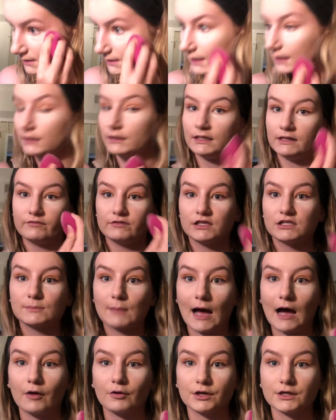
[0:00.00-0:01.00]
like leave this
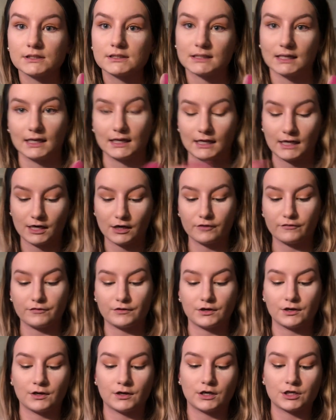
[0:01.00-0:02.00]
powder sitting here
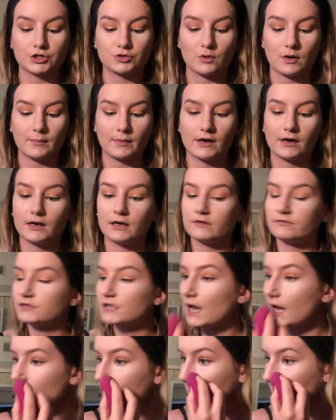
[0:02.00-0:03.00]
for a short period of
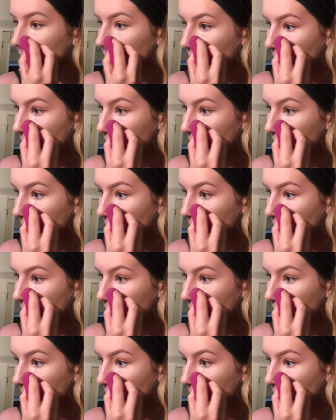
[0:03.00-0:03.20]
time.